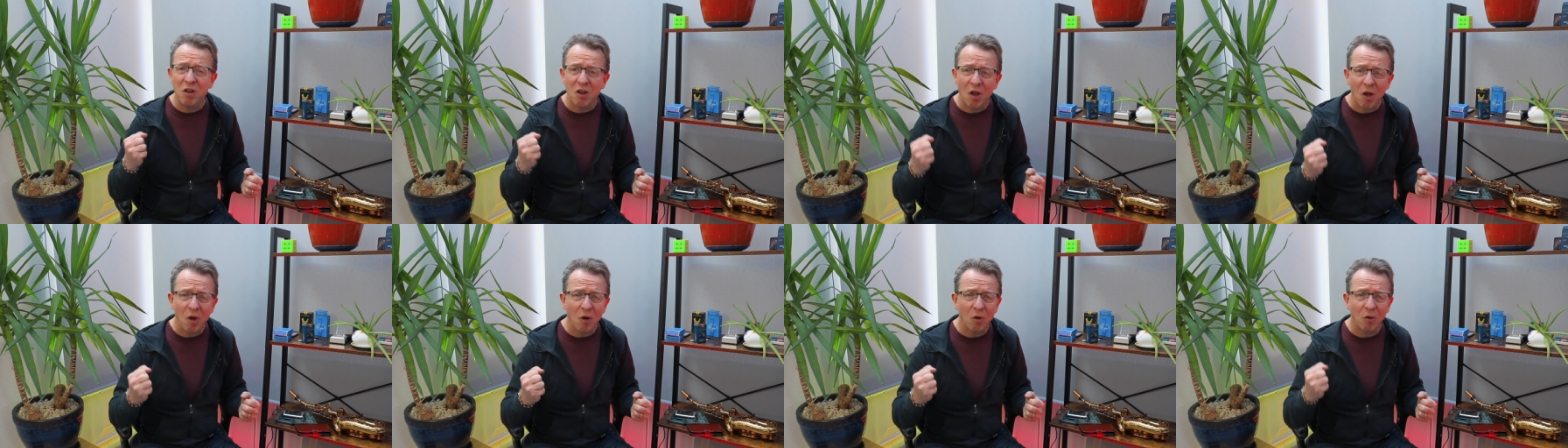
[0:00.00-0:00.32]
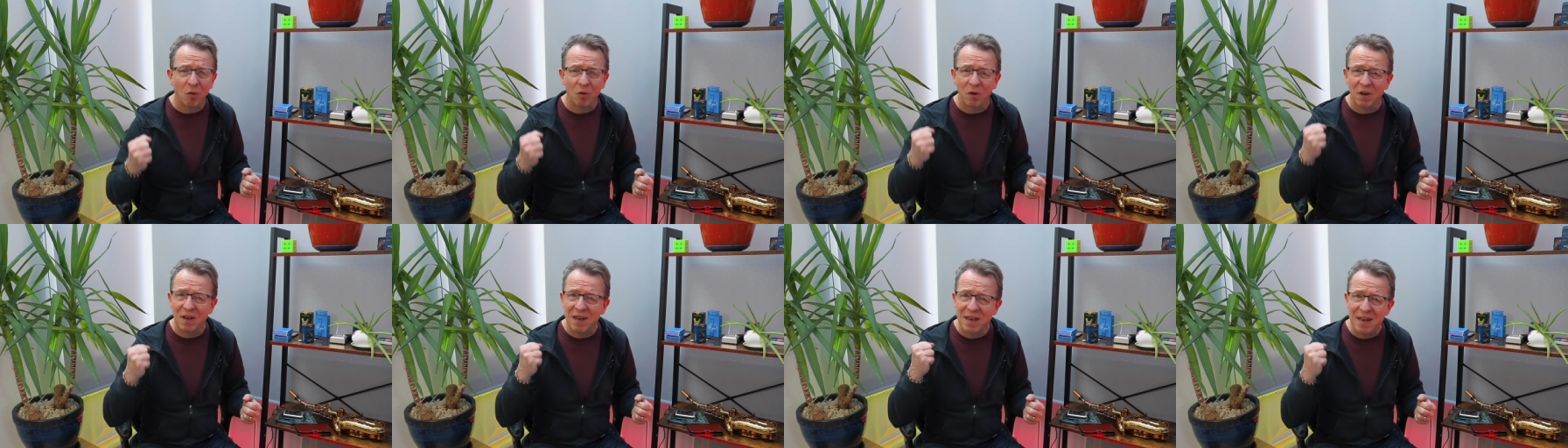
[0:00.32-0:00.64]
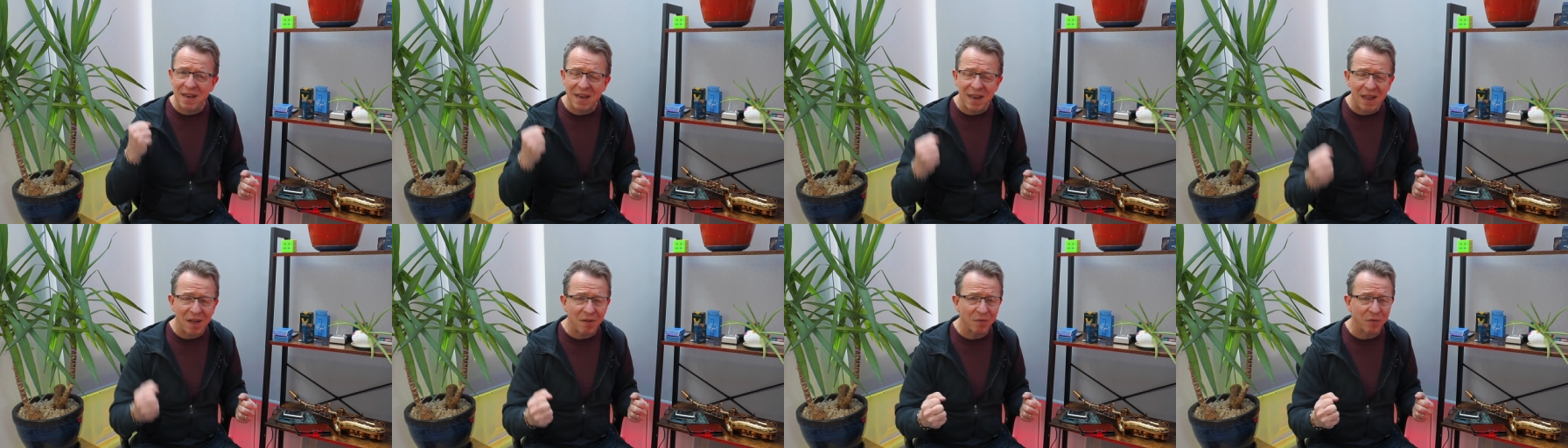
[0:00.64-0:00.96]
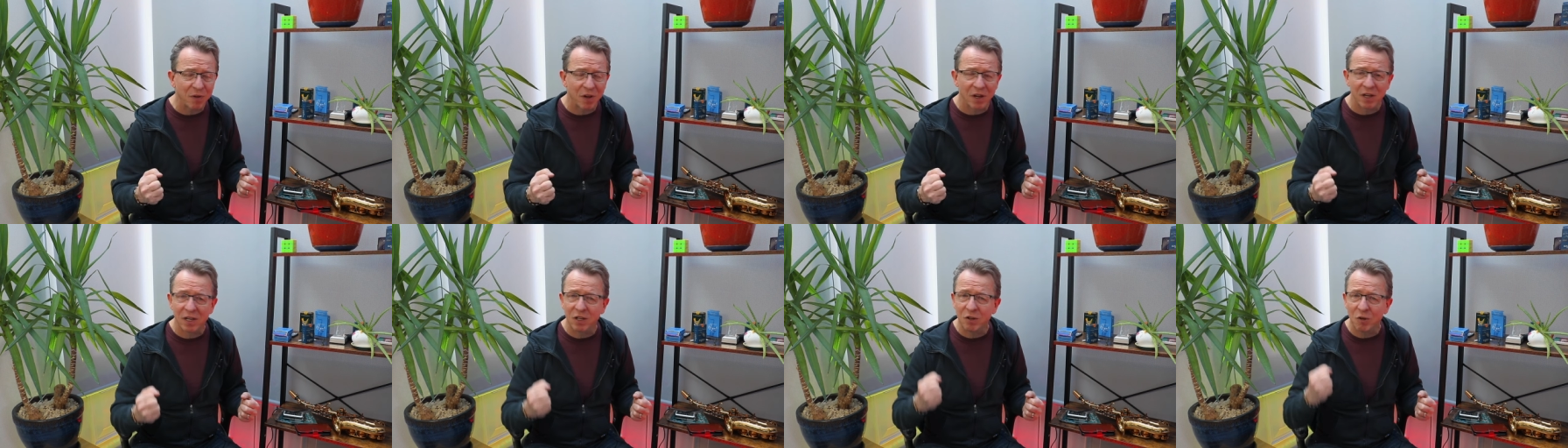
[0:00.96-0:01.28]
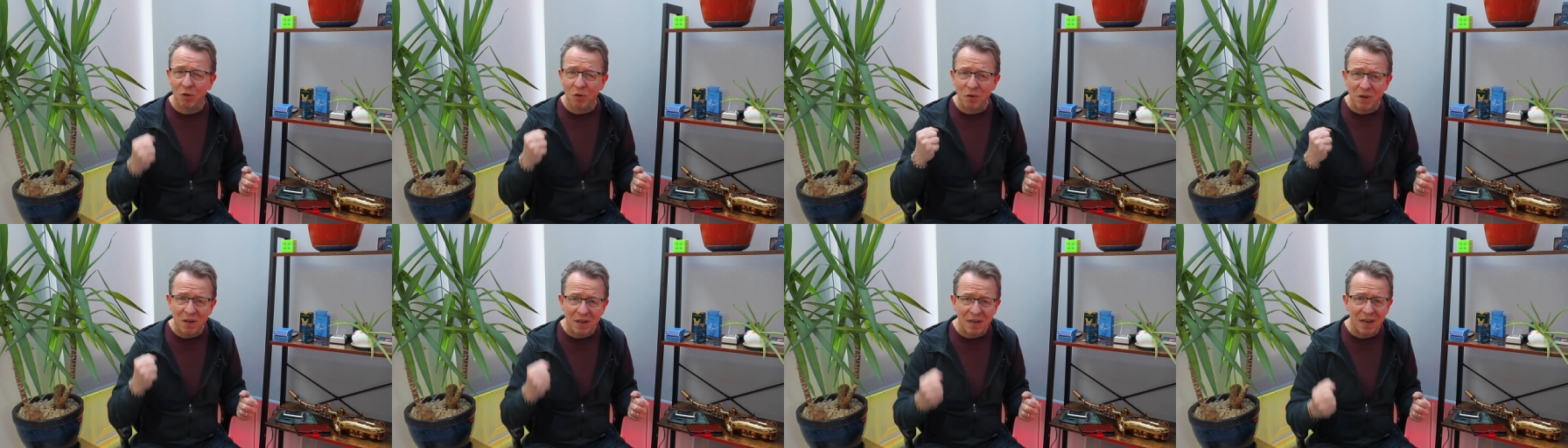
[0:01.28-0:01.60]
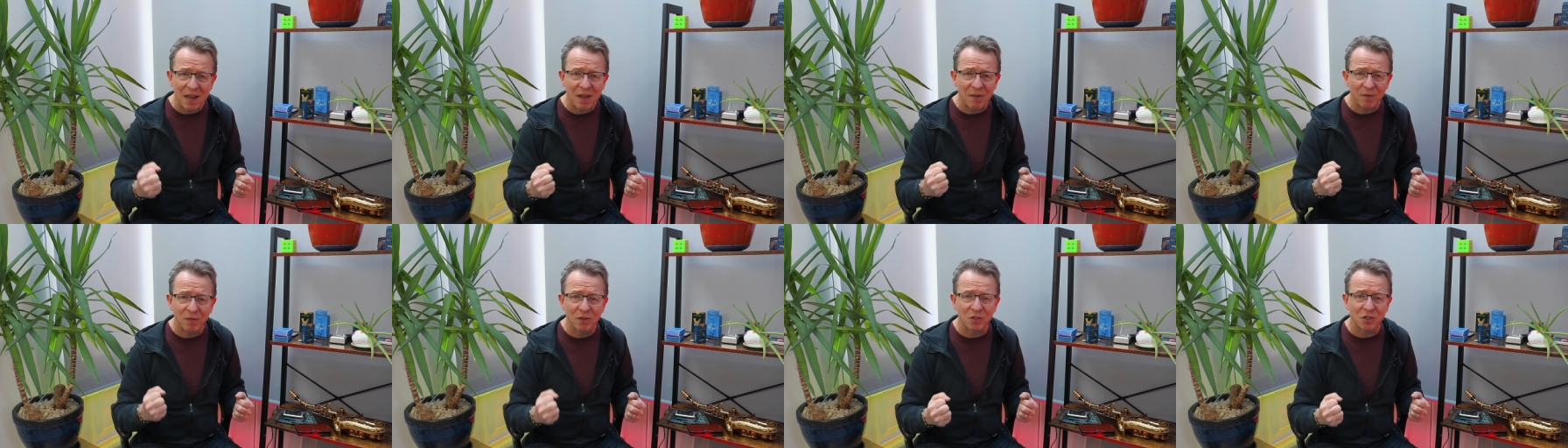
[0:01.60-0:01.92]
No, never. You're
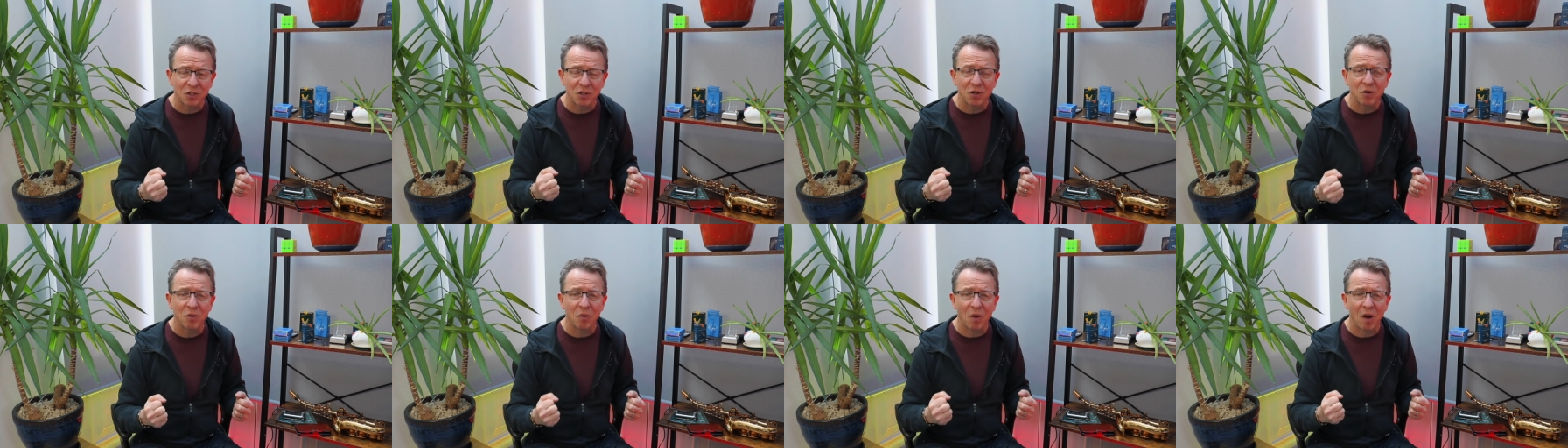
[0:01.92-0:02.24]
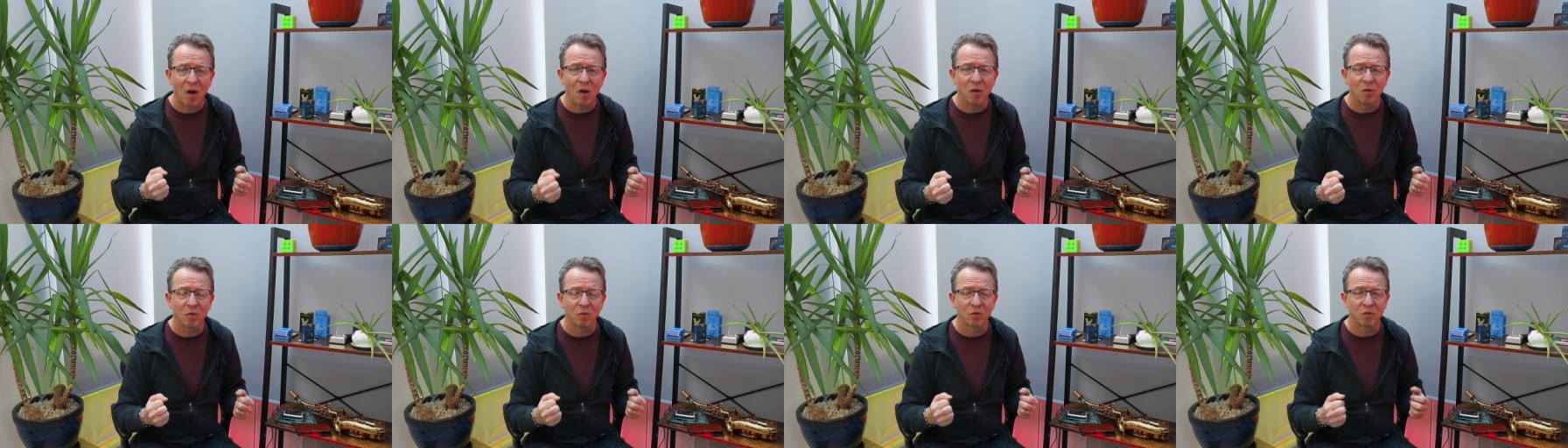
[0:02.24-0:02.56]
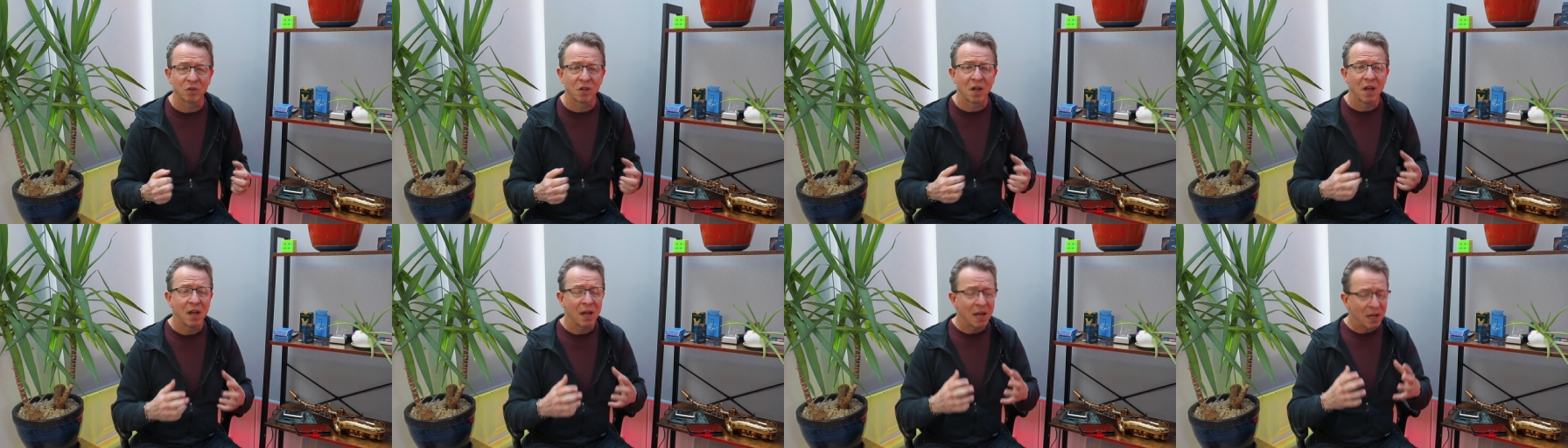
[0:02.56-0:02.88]
never too old.